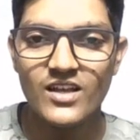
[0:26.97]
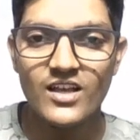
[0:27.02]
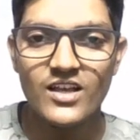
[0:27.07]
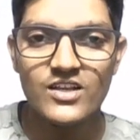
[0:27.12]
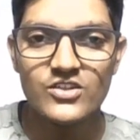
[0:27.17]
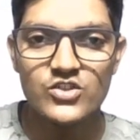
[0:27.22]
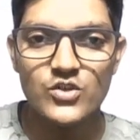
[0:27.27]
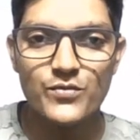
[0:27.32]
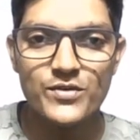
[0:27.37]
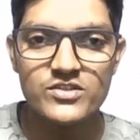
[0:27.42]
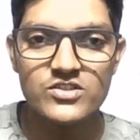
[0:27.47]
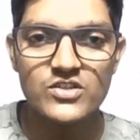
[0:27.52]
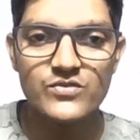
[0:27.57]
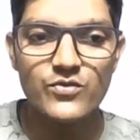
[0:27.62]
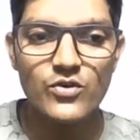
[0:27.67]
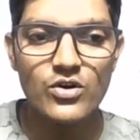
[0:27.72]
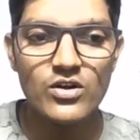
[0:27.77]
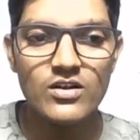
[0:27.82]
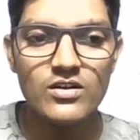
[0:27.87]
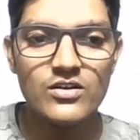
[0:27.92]
So first of
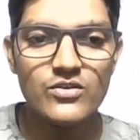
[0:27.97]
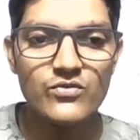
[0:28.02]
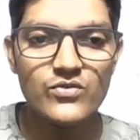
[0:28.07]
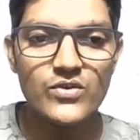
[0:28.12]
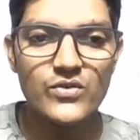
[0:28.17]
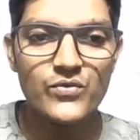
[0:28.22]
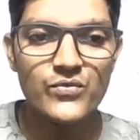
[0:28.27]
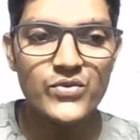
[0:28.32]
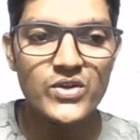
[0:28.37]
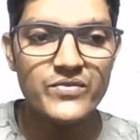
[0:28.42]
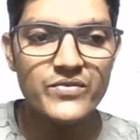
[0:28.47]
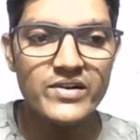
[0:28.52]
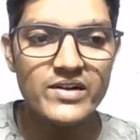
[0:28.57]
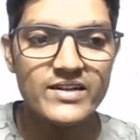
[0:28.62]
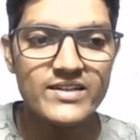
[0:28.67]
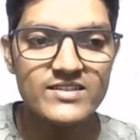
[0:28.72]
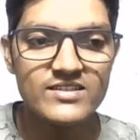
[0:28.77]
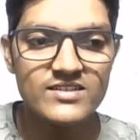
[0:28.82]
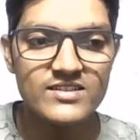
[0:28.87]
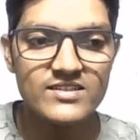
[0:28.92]
all, we will
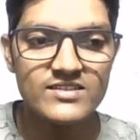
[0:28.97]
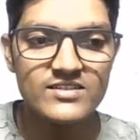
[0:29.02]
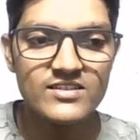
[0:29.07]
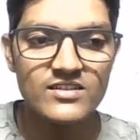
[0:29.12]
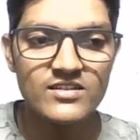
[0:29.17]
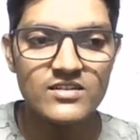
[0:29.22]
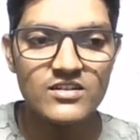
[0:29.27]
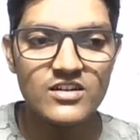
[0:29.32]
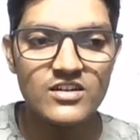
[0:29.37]
discuss here